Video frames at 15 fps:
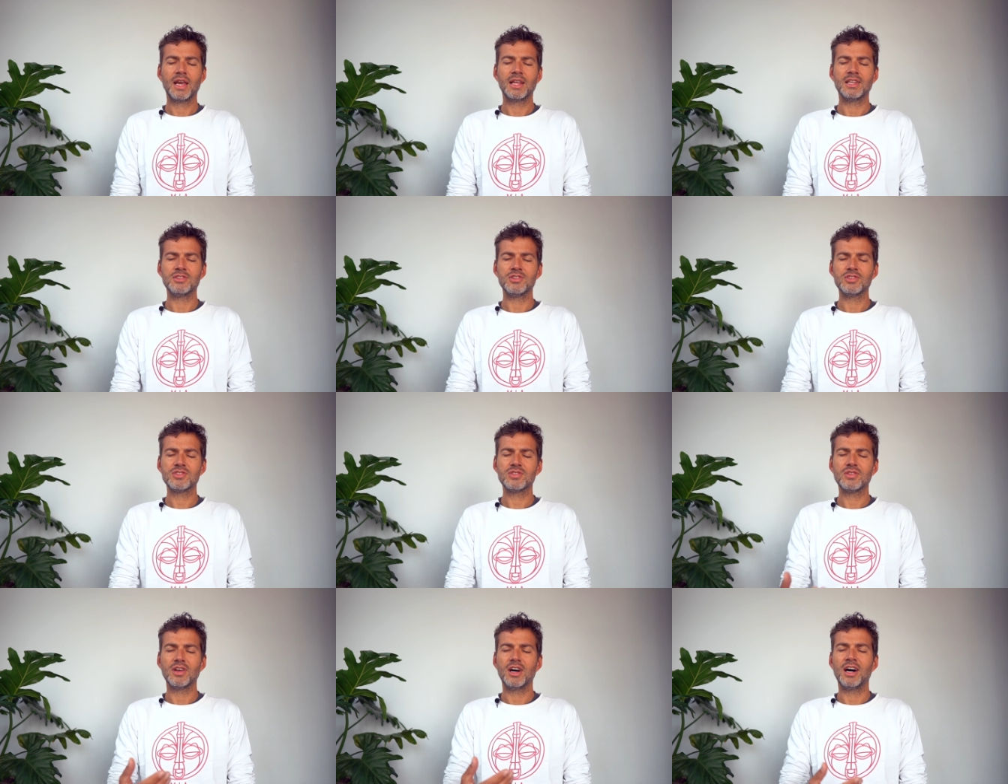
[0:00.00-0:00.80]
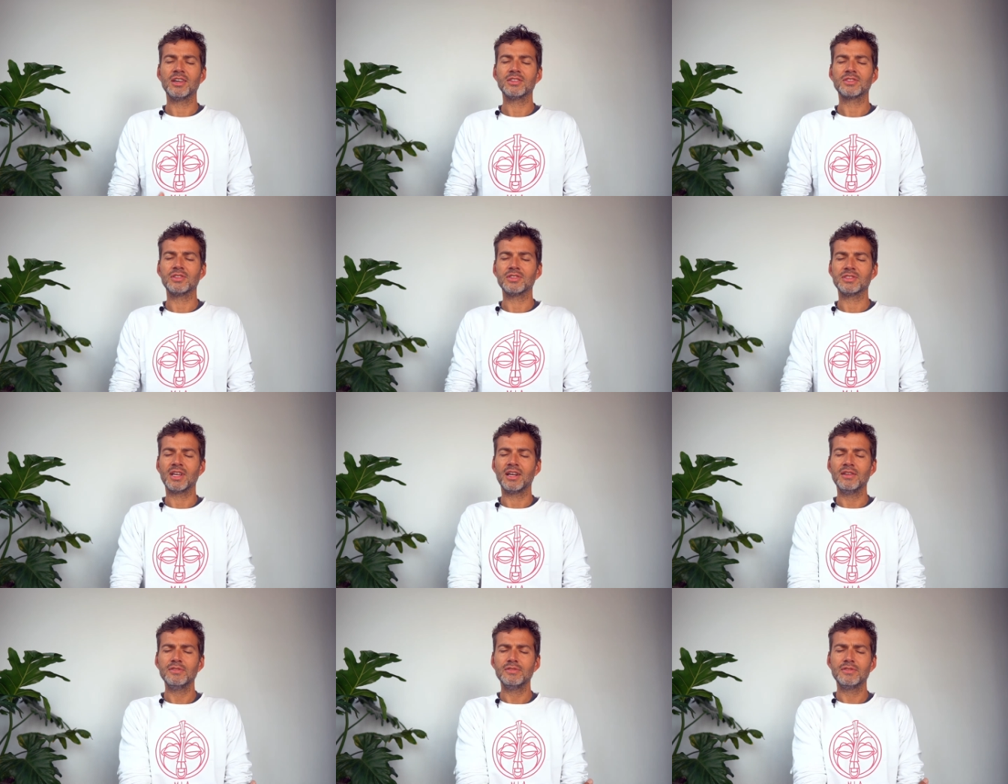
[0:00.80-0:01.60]
And then just ask
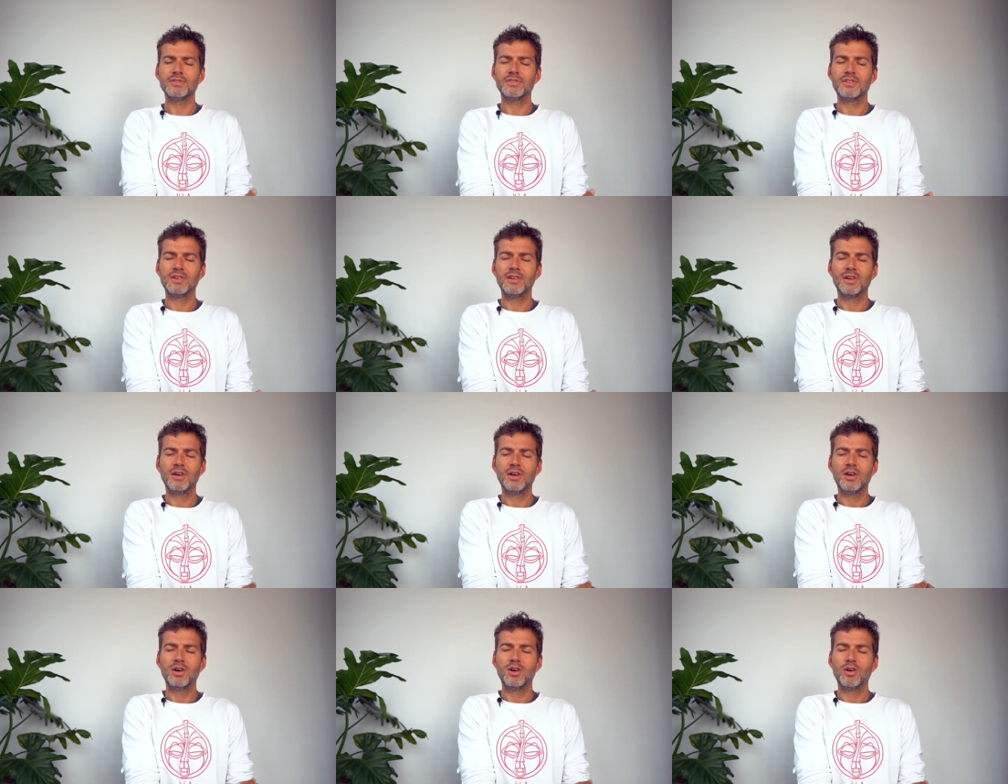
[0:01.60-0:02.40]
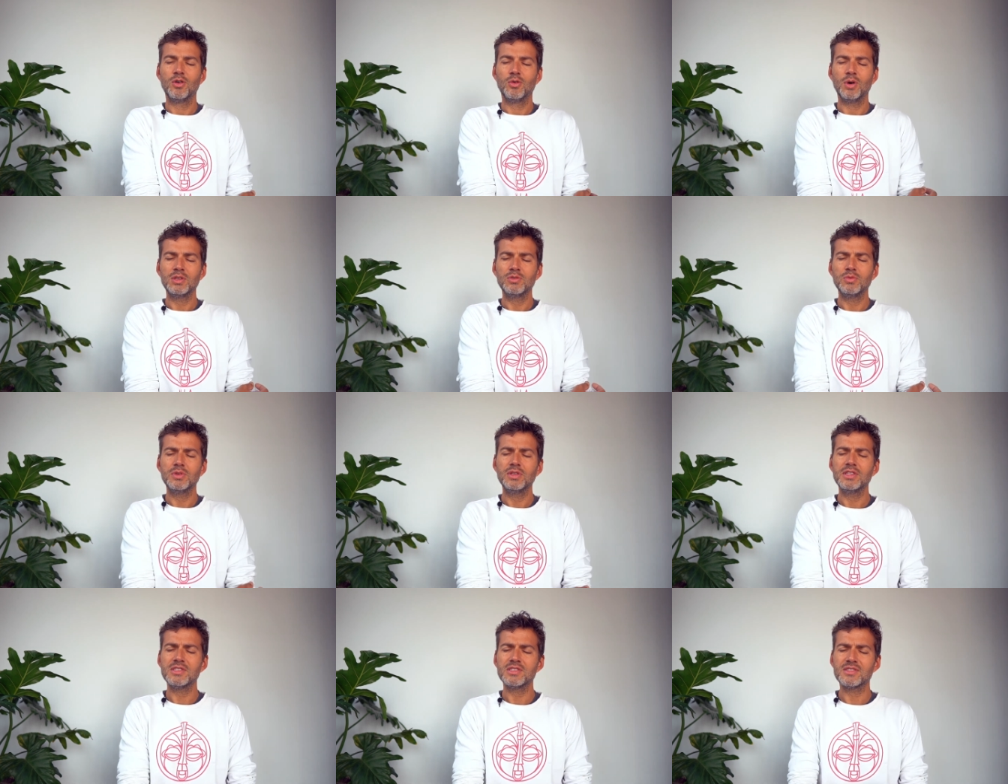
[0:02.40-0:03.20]
yourself, what
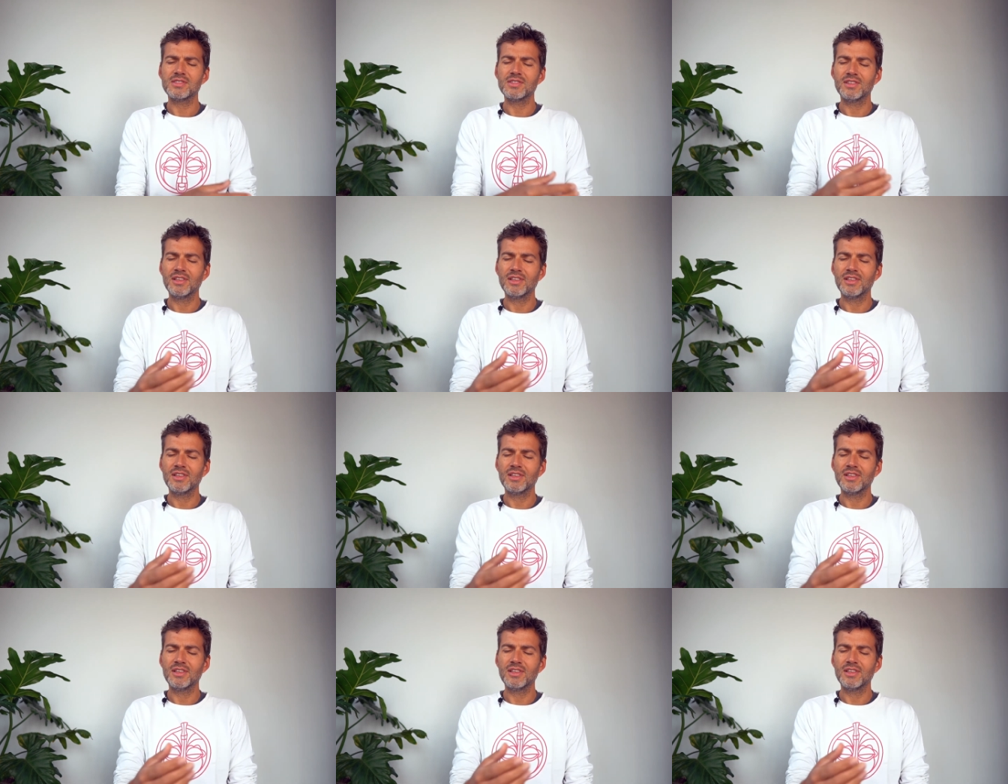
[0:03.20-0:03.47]
would this